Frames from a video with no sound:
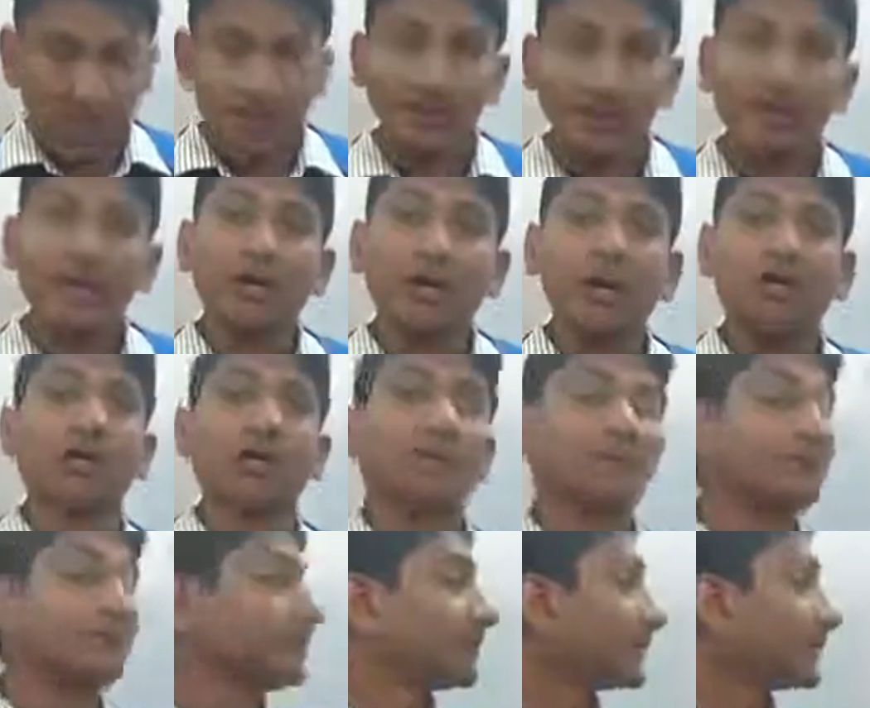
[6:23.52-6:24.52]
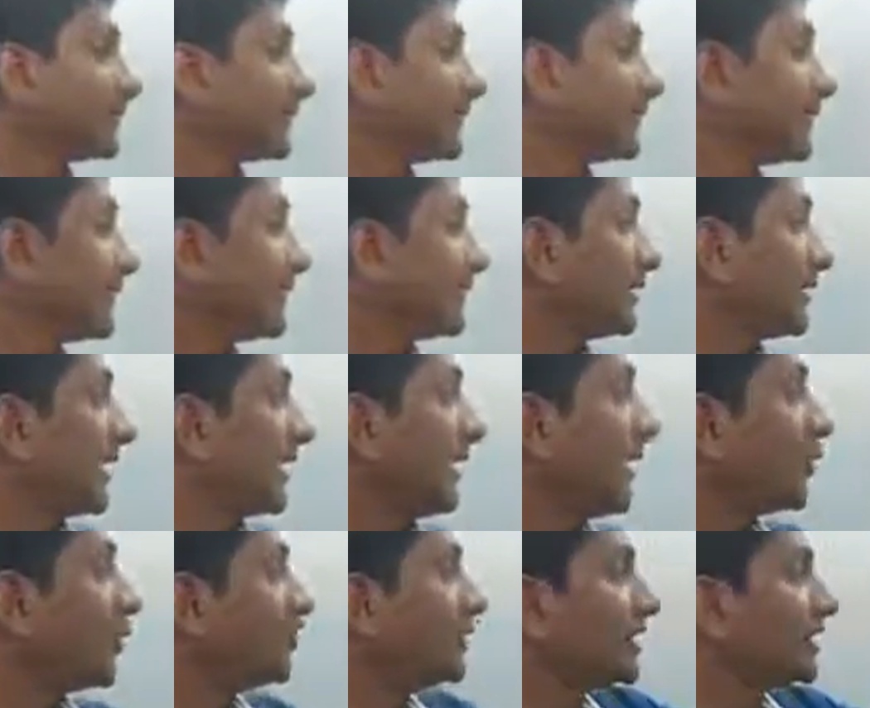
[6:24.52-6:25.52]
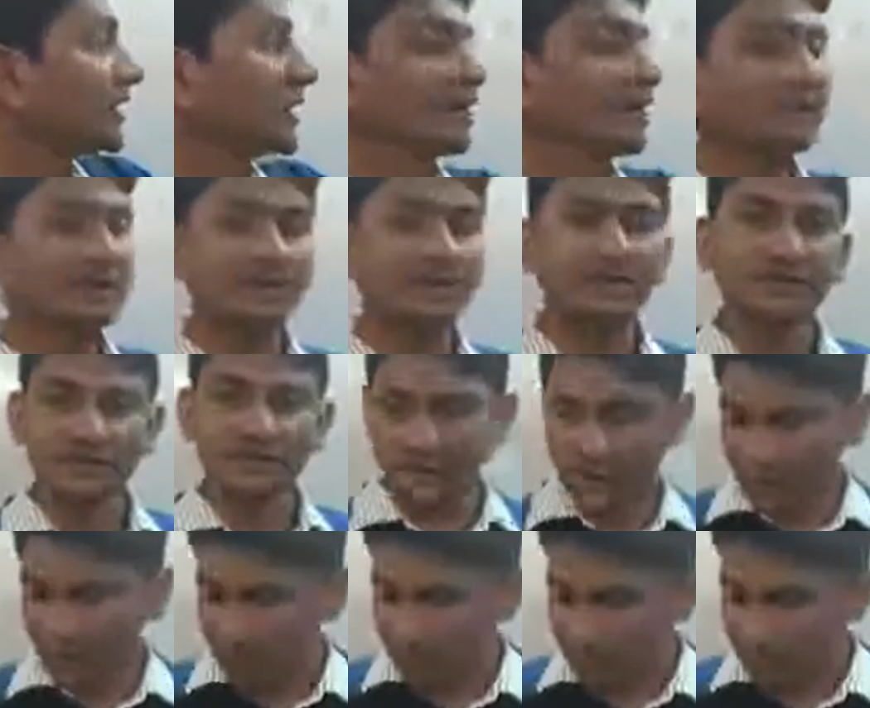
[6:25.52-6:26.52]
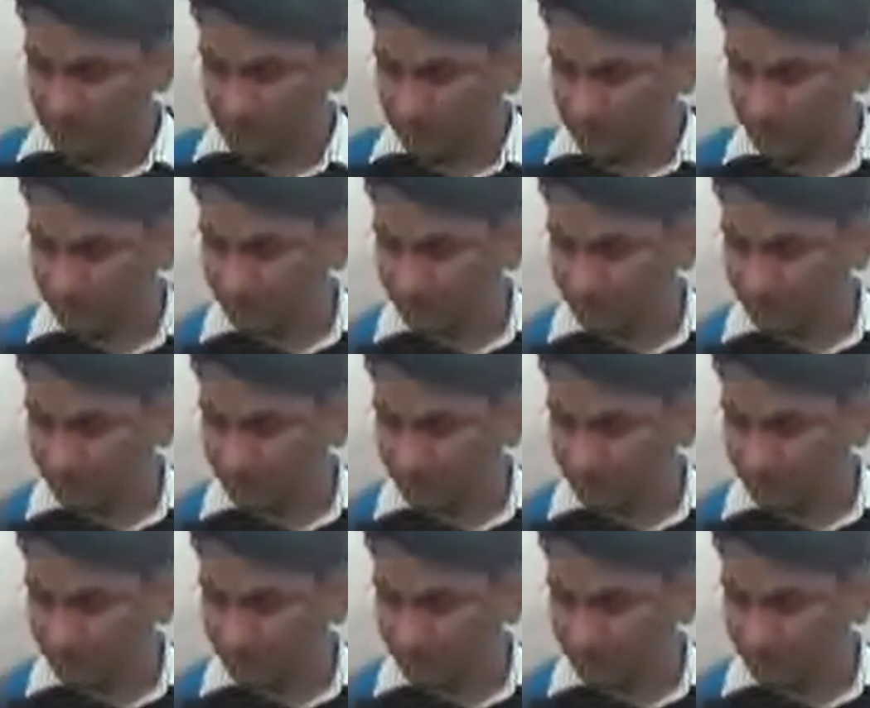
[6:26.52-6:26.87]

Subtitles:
Now, how we arrive at this equation?